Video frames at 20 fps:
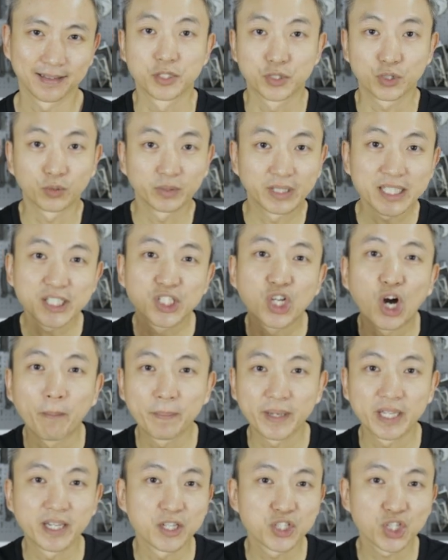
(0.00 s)
So this
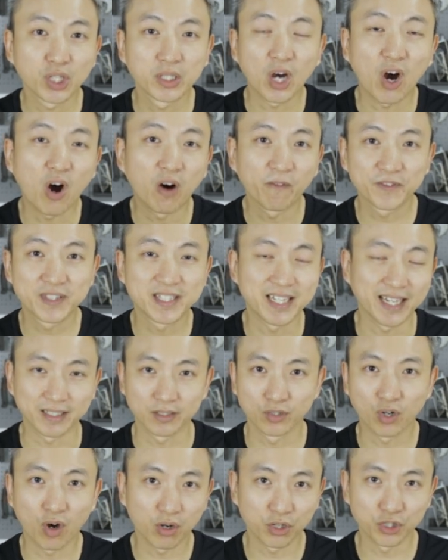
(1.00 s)
combination of
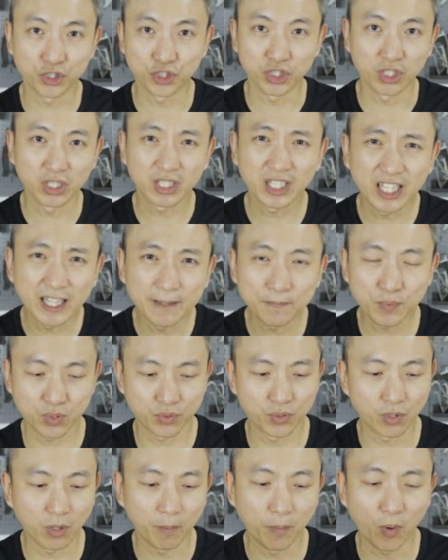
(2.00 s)
technology
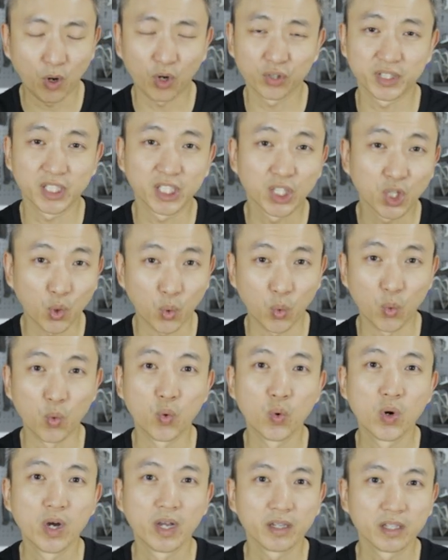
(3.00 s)
keeps your body
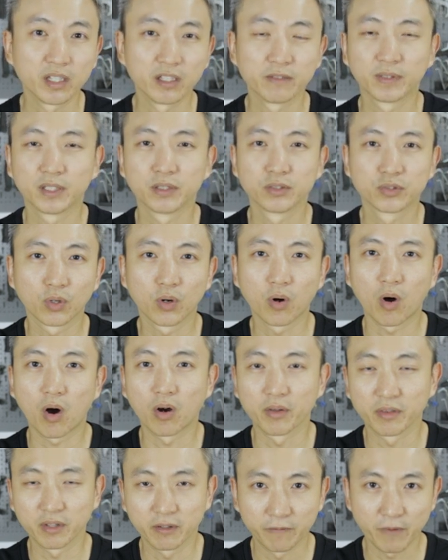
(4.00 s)
cool even though
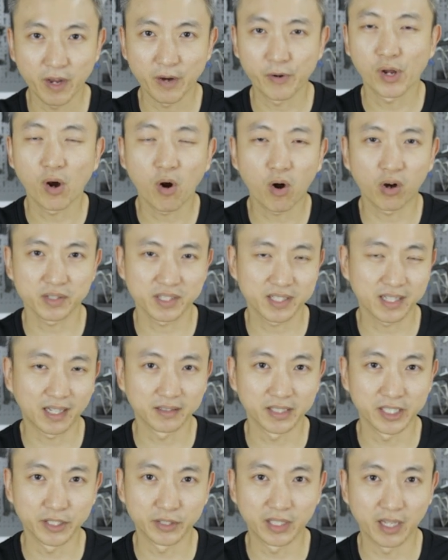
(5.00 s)
on a very hot
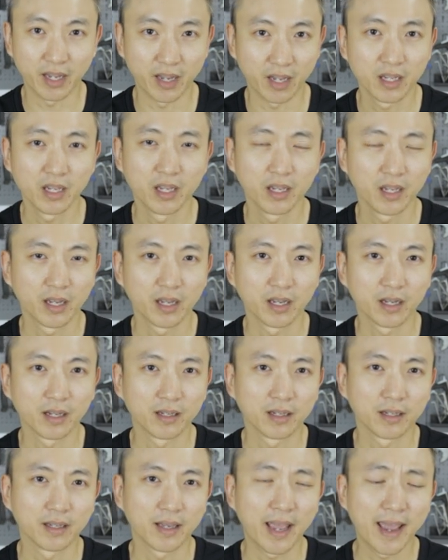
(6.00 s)
sunny day,
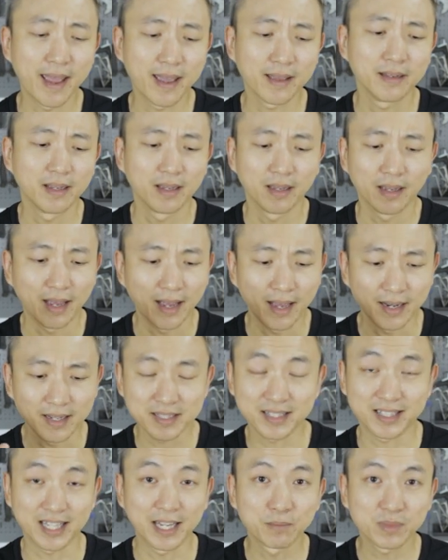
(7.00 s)
and at
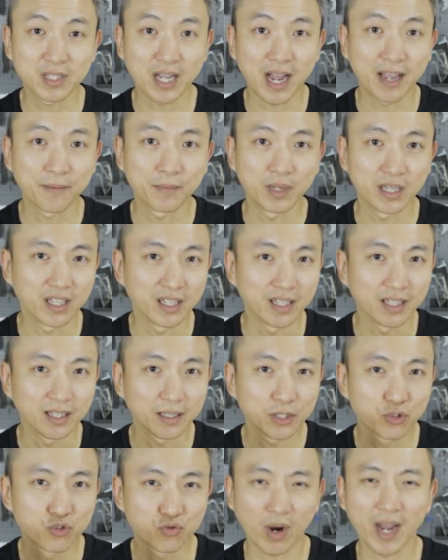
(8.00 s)
the same time, it
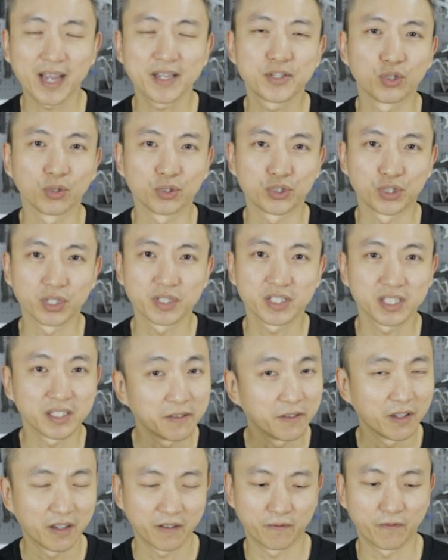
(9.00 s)
dries your
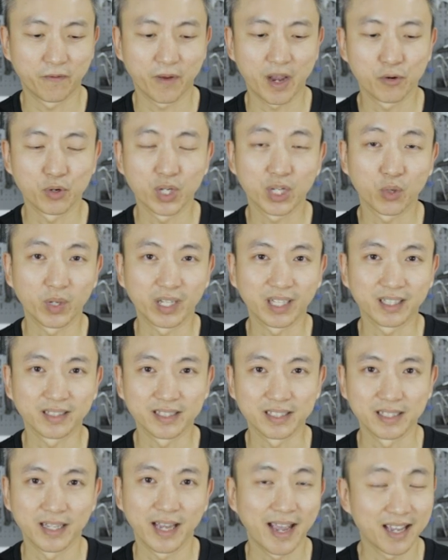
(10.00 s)
jersey very
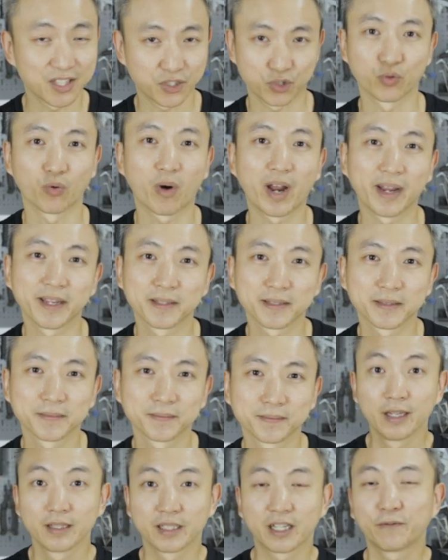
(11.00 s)
quickly as you ride.
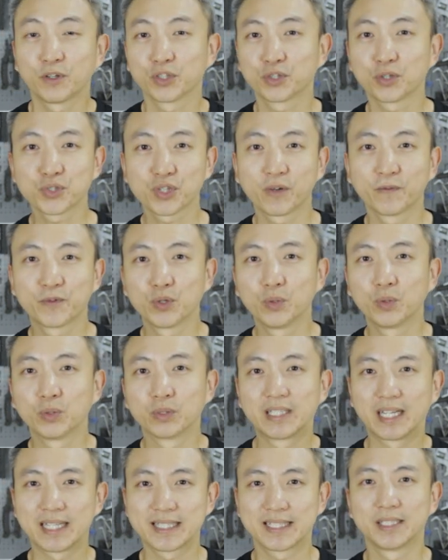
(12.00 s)
Now for those of you
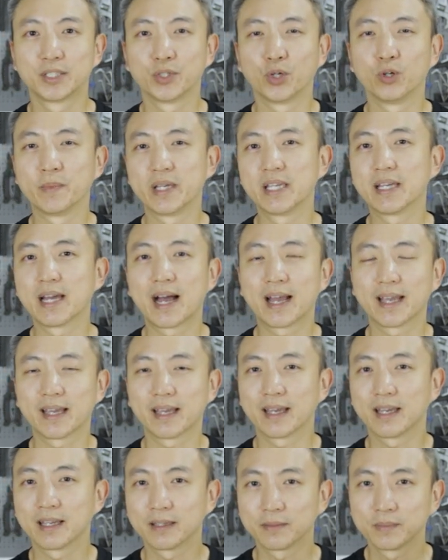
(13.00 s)
who doesn't know me,
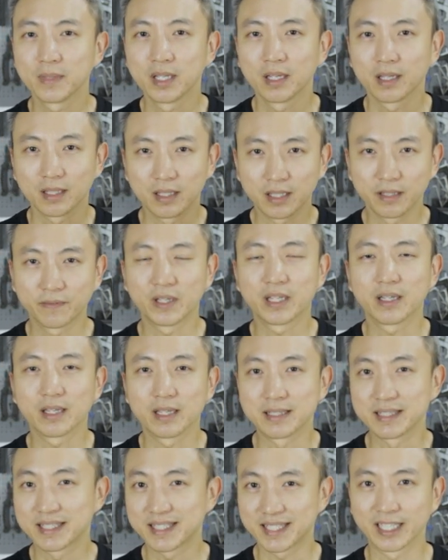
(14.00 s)
I am living
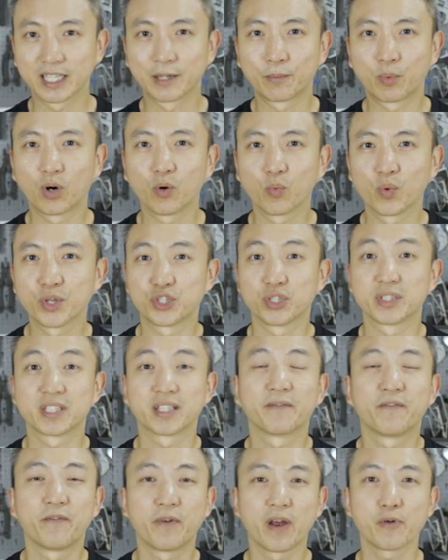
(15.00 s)
in Singapore, which
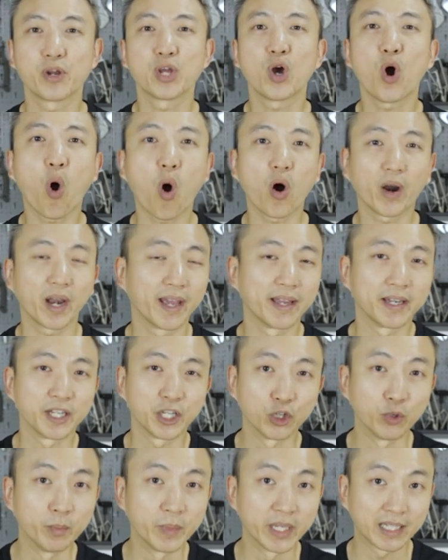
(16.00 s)
is a very hot and
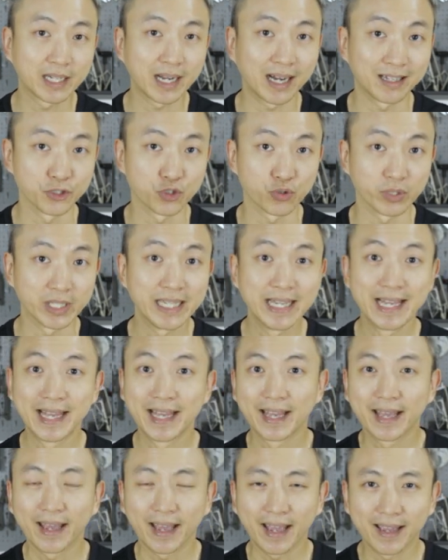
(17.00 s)
humid country,
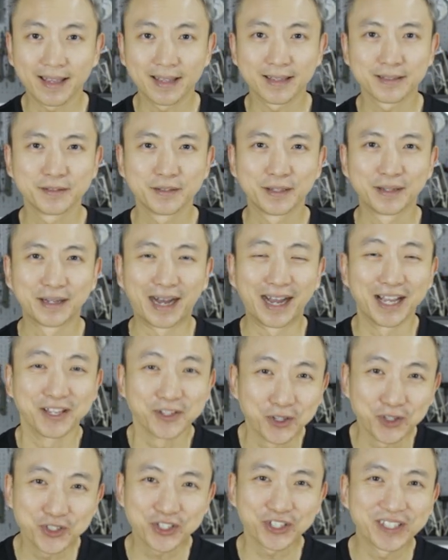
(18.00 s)
and I
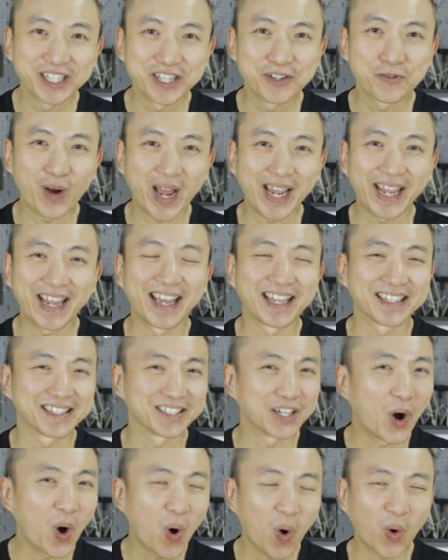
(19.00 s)
usually ride at
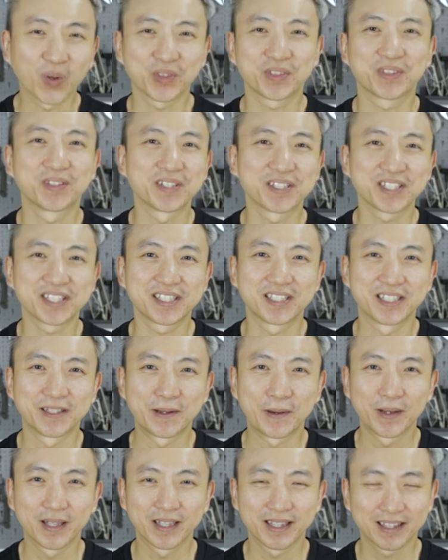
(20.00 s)
the hottest
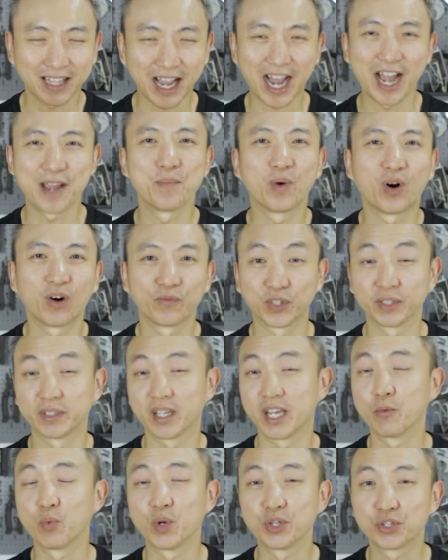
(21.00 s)
time of the
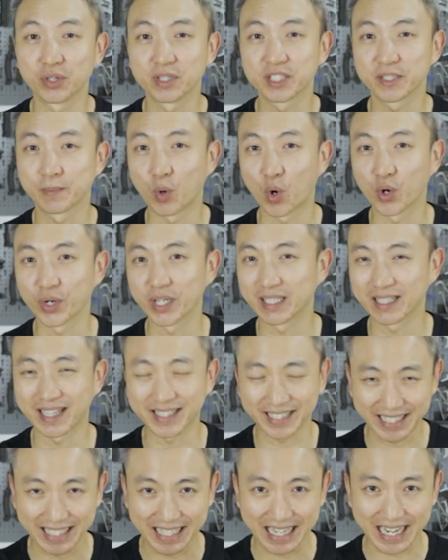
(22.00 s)
day, which is morning
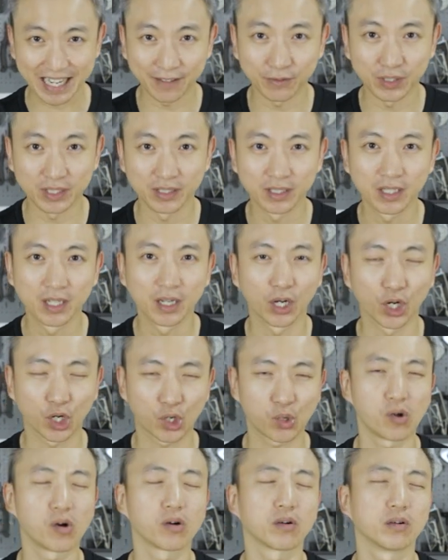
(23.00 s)
like 11
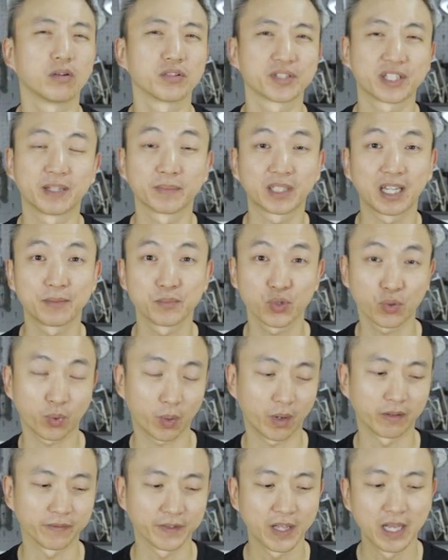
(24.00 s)
o'clock or sometimes
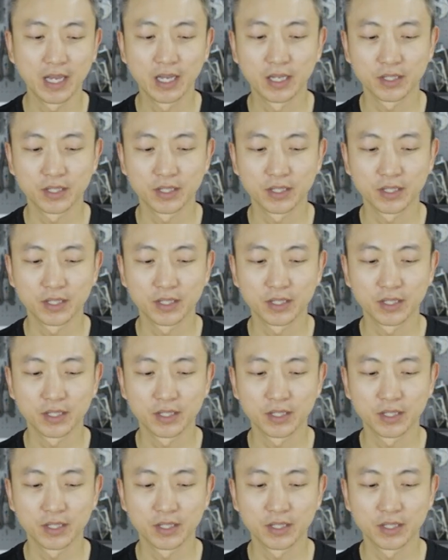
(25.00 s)
12.